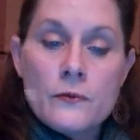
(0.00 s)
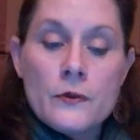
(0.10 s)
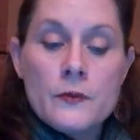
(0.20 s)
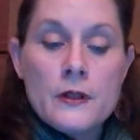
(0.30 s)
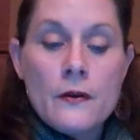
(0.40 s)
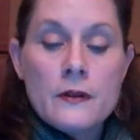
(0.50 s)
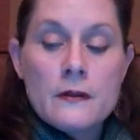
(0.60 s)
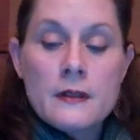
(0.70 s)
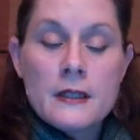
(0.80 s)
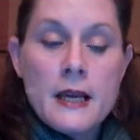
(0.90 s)
group. So
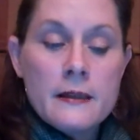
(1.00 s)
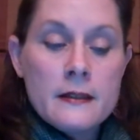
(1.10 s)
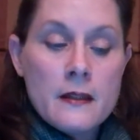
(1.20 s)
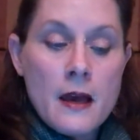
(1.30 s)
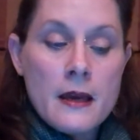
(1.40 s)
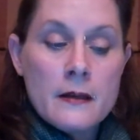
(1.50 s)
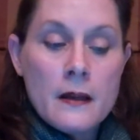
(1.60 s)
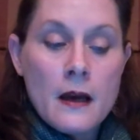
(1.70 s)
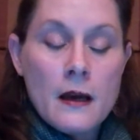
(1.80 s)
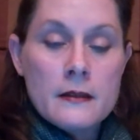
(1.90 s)
the next slide,
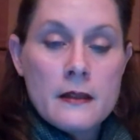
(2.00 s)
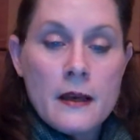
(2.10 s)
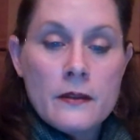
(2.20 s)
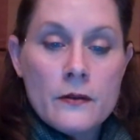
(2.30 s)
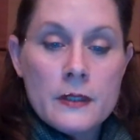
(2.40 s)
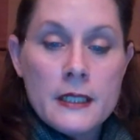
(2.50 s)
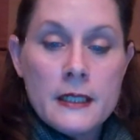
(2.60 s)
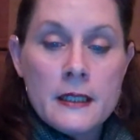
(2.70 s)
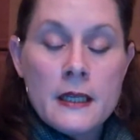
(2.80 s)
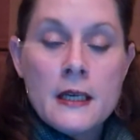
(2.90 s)
slide
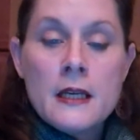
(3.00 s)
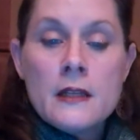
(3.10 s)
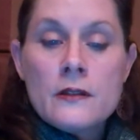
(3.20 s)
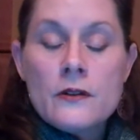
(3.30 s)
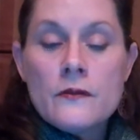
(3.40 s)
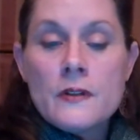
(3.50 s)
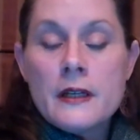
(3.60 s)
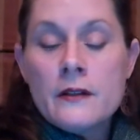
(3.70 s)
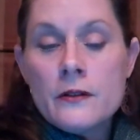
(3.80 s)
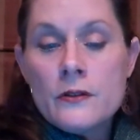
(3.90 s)
13, sort of
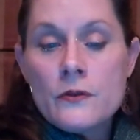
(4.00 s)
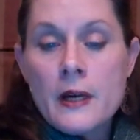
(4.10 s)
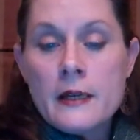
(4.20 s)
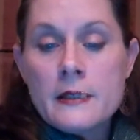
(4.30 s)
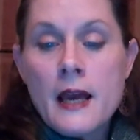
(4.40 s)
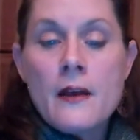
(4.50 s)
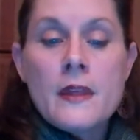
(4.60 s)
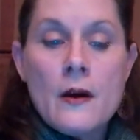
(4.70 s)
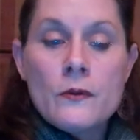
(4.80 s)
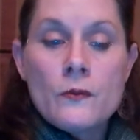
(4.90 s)
illustrates how
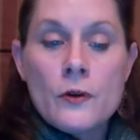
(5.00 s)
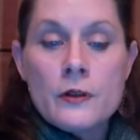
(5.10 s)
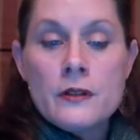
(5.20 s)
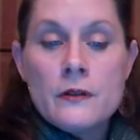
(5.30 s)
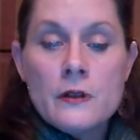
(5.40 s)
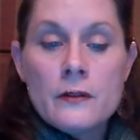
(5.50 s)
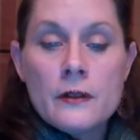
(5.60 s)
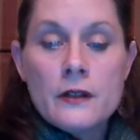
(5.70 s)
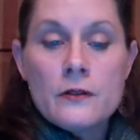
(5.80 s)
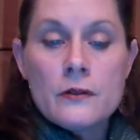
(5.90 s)
that would work. So you can
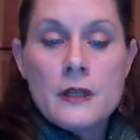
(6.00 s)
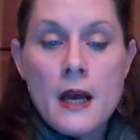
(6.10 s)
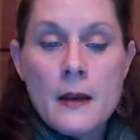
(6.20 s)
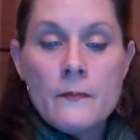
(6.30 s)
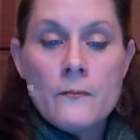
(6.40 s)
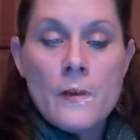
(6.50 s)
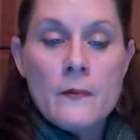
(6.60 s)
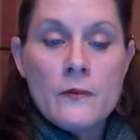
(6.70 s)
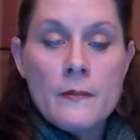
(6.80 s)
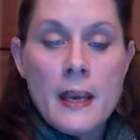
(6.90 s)
look at your time
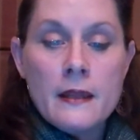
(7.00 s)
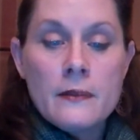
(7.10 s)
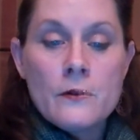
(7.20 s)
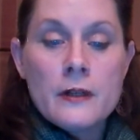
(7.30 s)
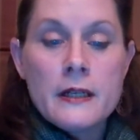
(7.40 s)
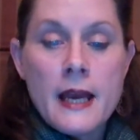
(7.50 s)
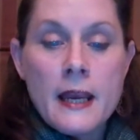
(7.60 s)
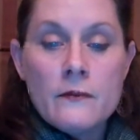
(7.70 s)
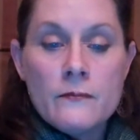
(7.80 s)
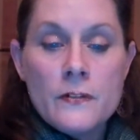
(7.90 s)
frame from 8:30 to
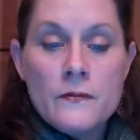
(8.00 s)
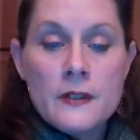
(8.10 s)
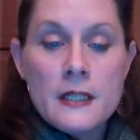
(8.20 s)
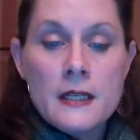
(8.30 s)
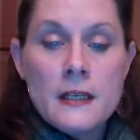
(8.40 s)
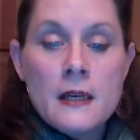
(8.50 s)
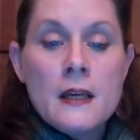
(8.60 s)
8:50.